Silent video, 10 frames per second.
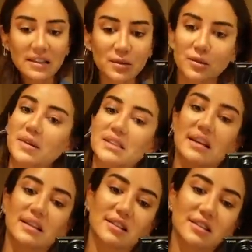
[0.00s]
This was my
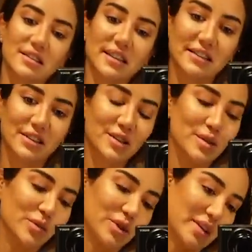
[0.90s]
second contender,
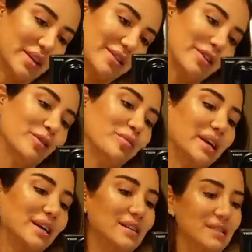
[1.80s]
so I'm showing it to you
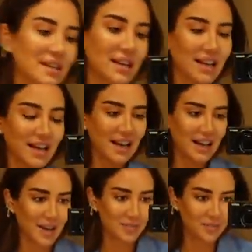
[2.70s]
because
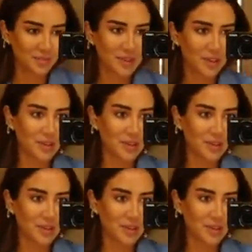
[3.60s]
the